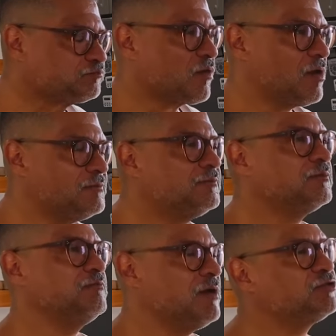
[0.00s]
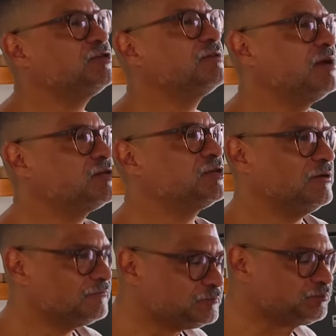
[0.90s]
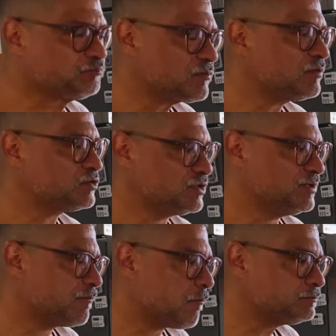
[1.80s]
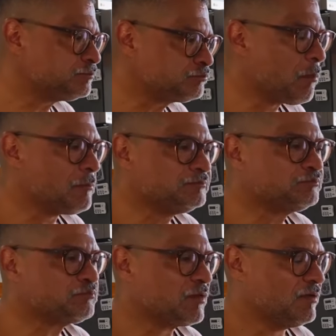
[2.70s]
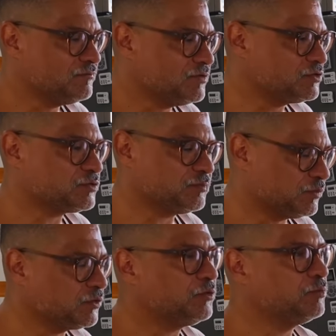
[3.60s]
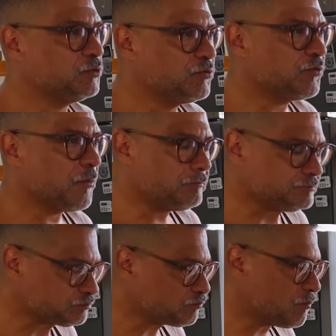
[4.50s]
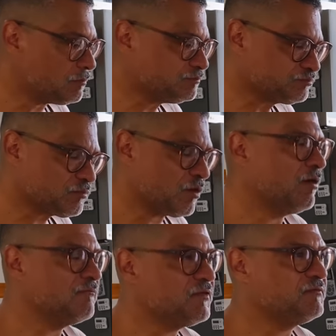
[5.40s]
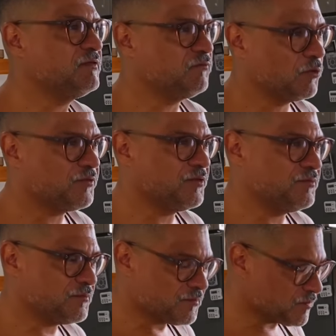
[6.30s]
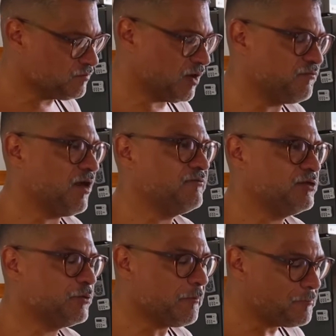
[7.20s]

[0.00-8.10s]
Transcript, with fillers: I'm imagining myself sitting in this little booth on 54th and 9th Avenue.